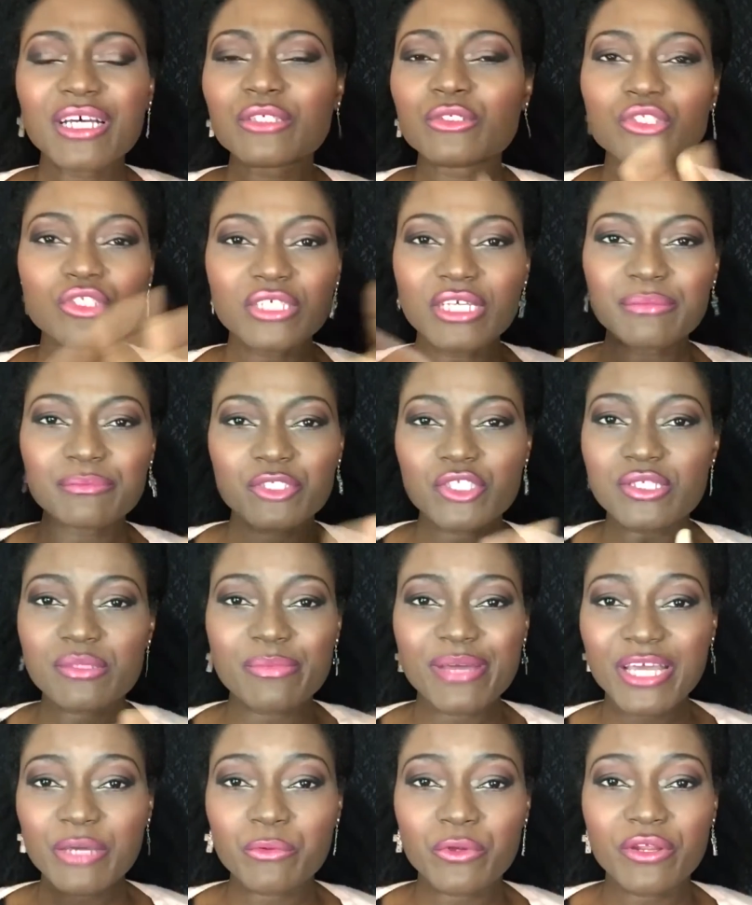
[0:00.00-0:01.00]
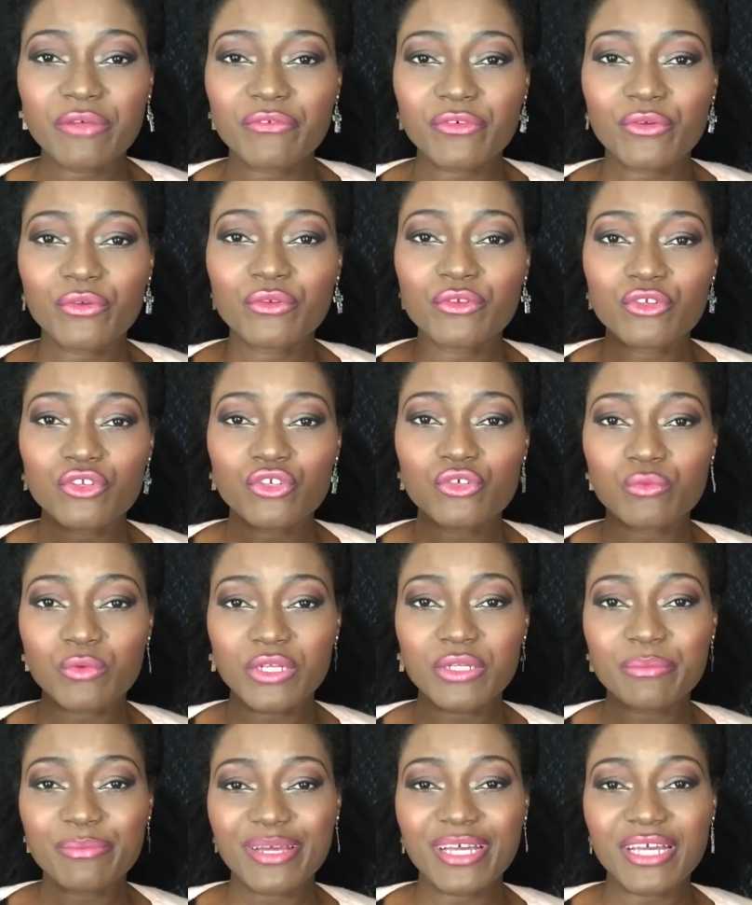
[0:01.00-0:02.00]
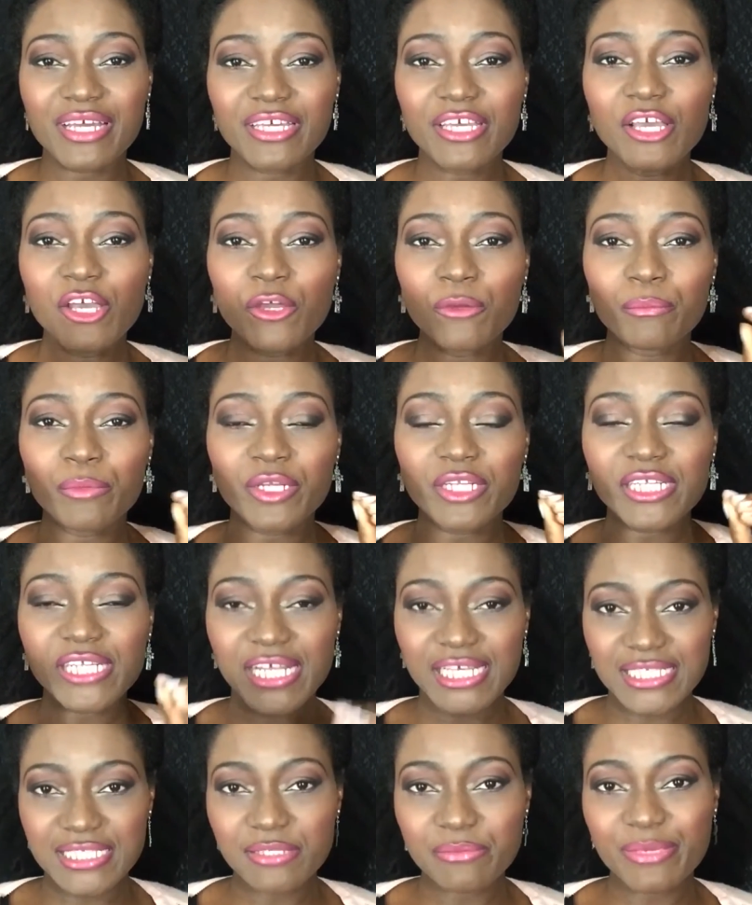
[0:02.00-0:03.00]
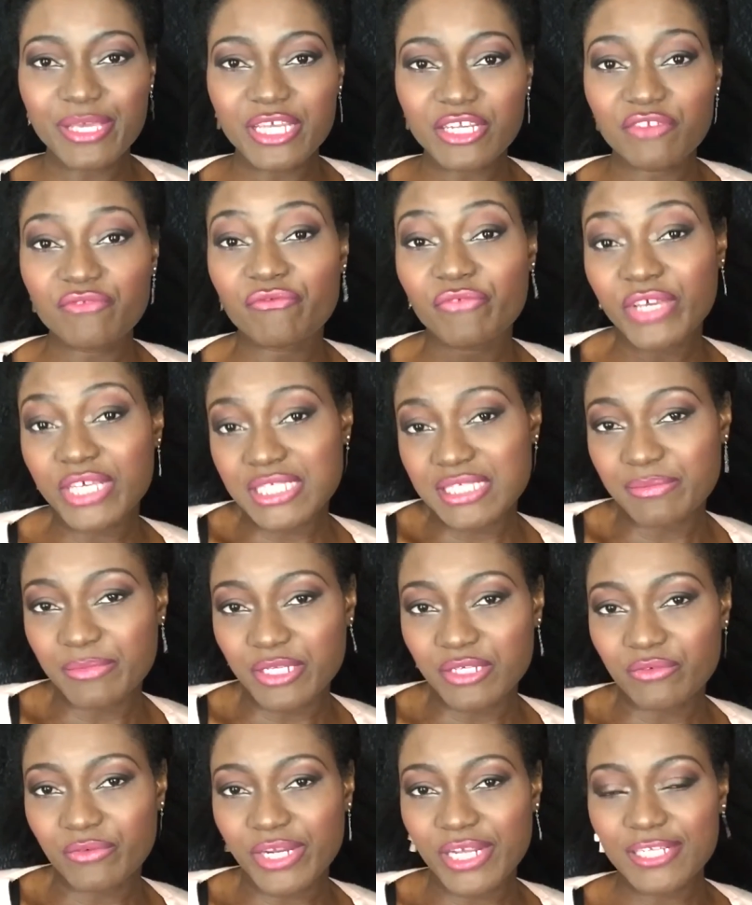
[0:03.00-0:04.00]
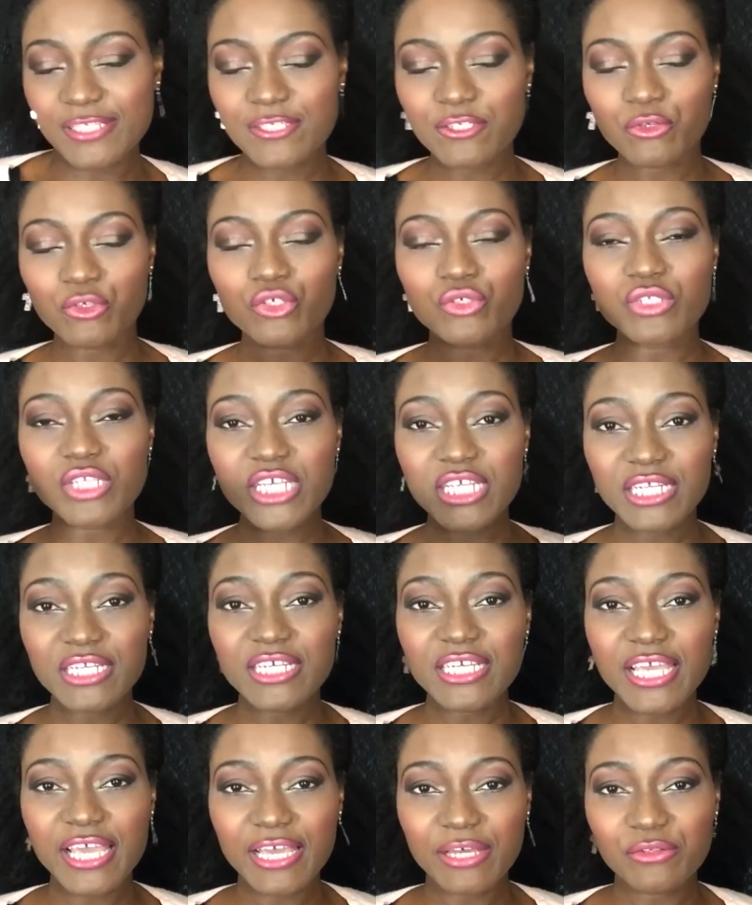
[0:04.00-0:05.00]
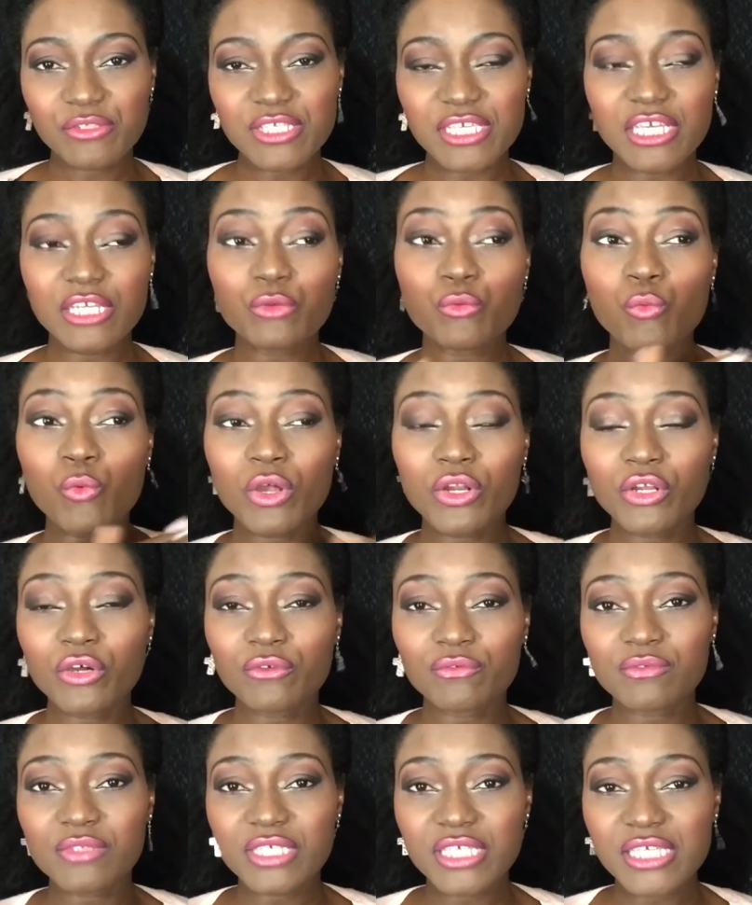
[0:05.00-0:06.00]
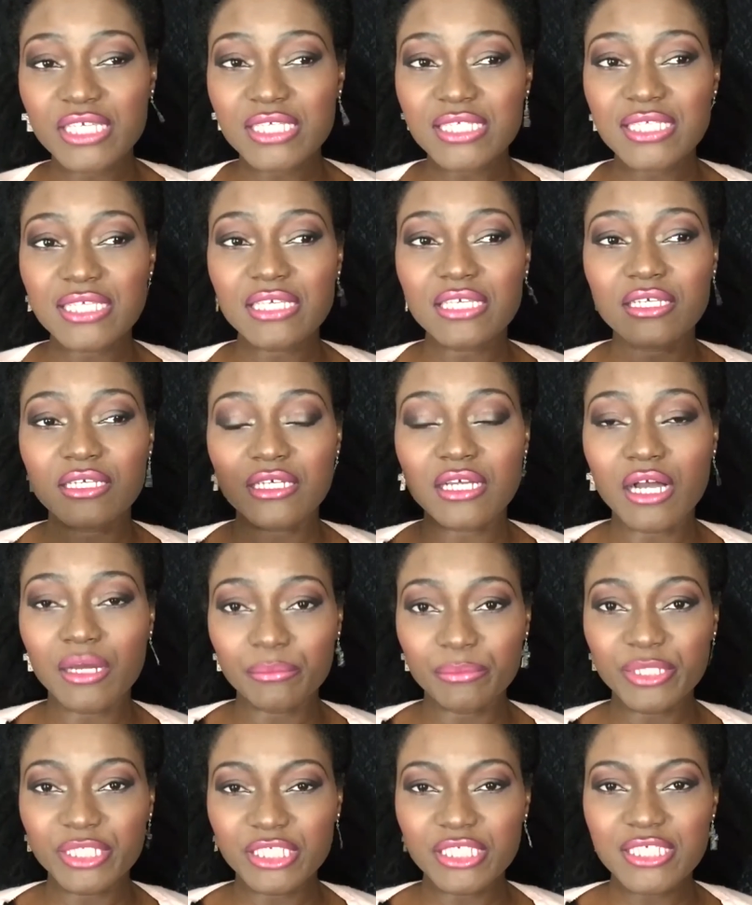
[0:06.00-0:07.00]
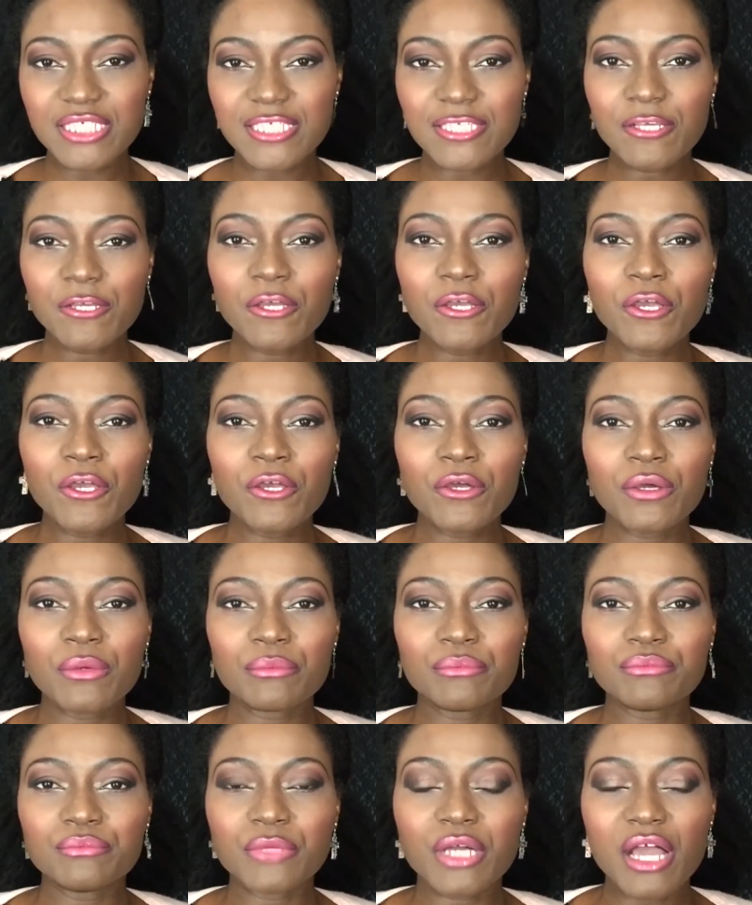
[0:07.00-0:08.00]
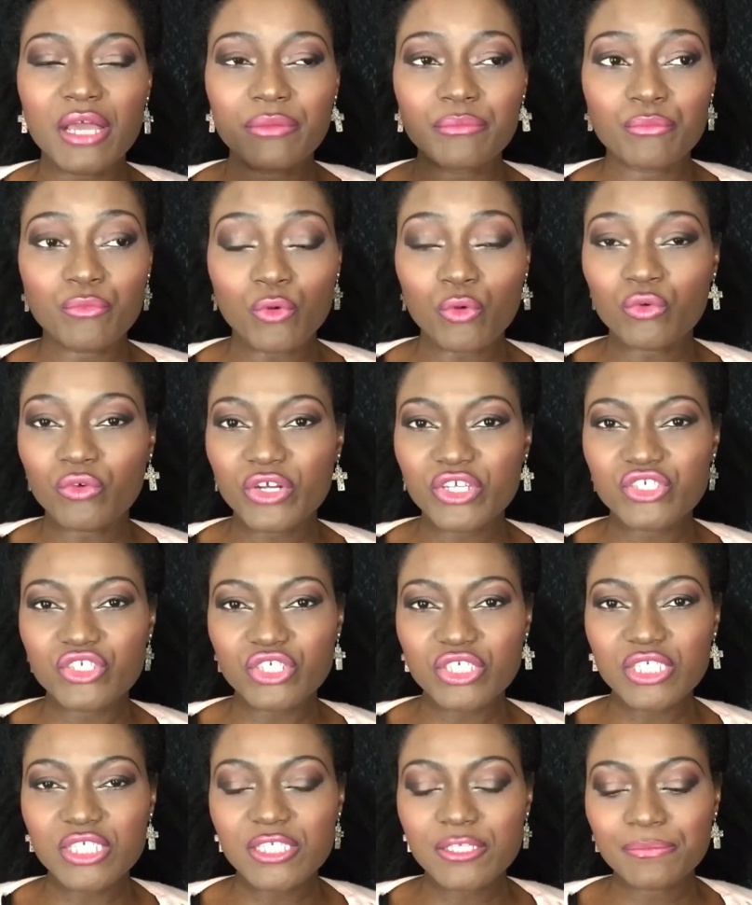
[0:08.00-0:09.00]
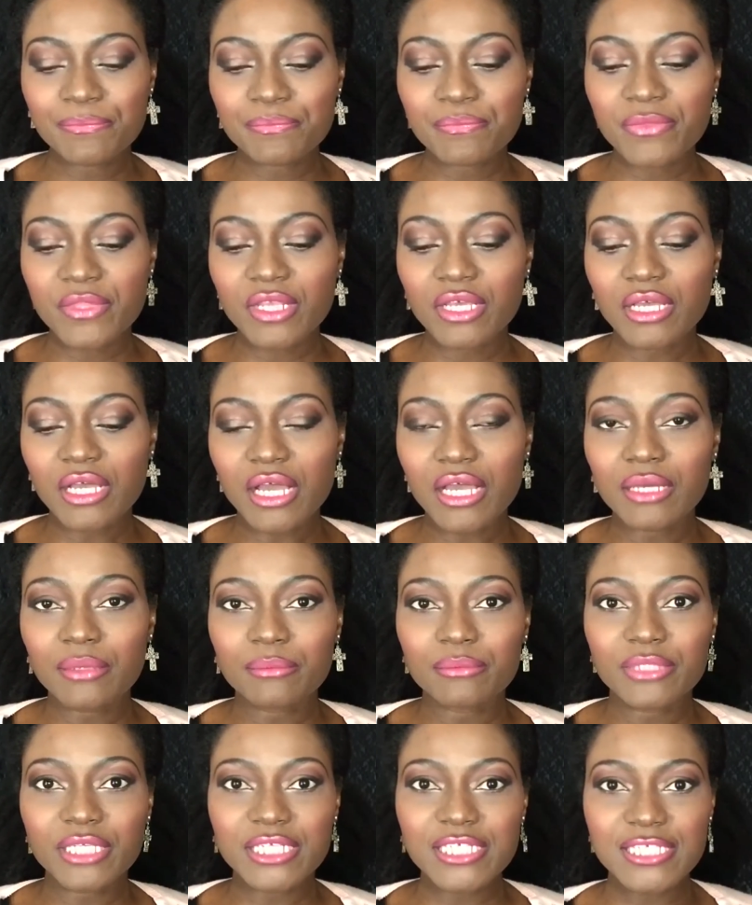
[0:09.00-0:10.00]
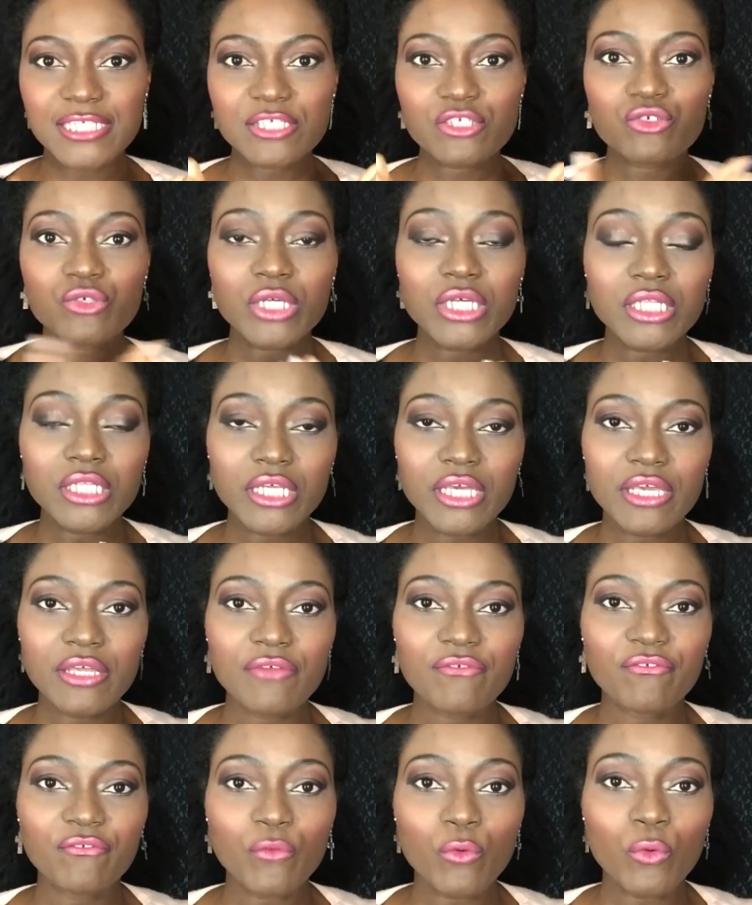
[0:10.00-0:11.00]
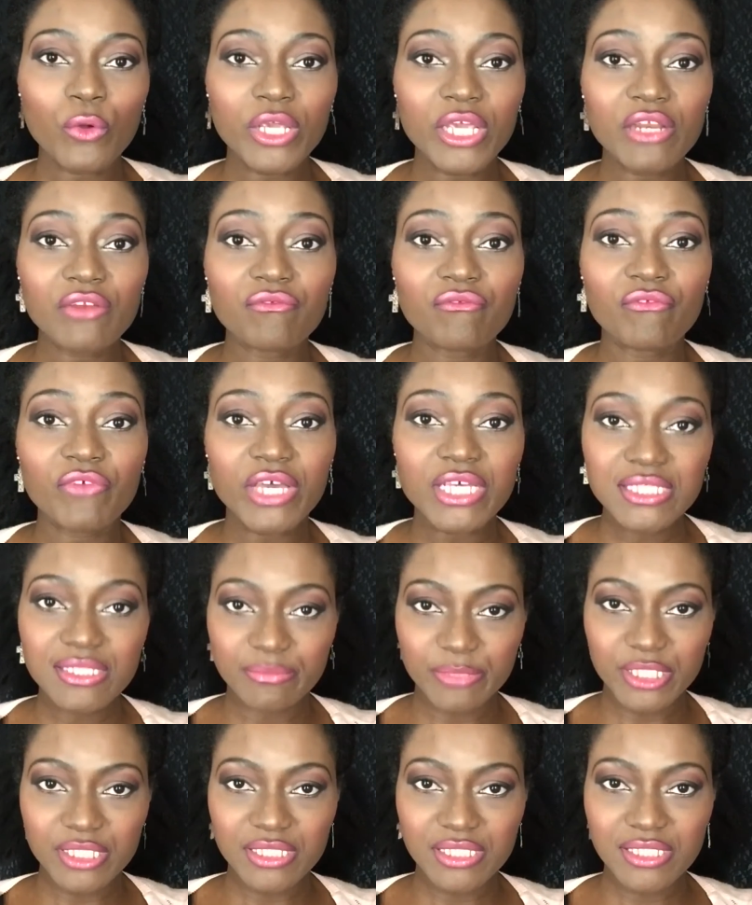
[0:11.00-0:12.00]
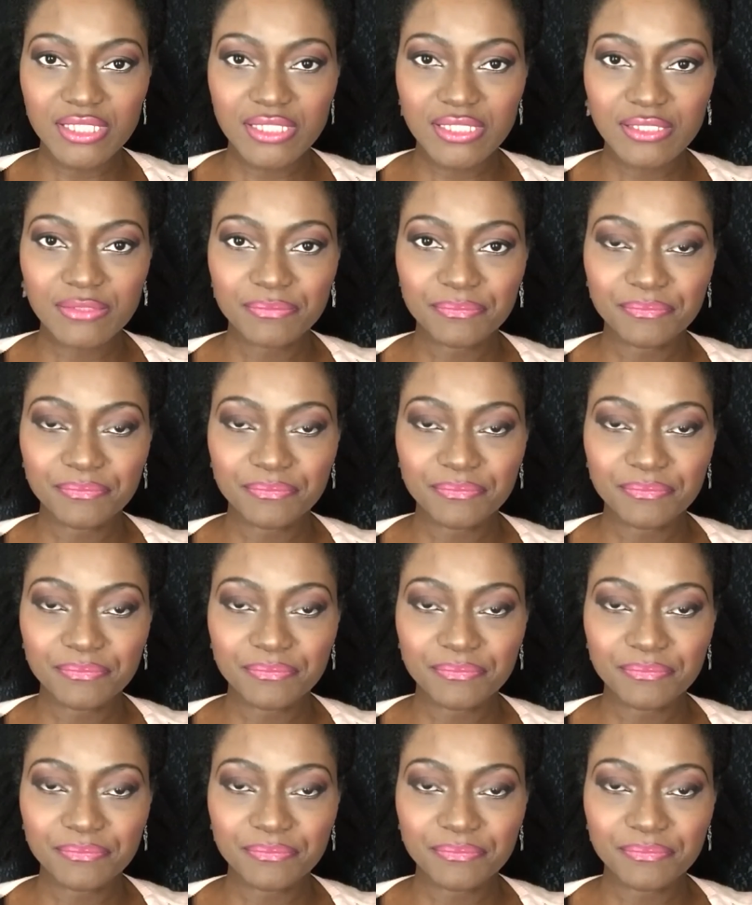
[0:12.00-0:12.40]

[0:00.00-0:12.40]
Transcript: you can just buy whatever you want to buy but it has to be an investment right so you need an account in one of these companies and brokerages um, that is strictly for investments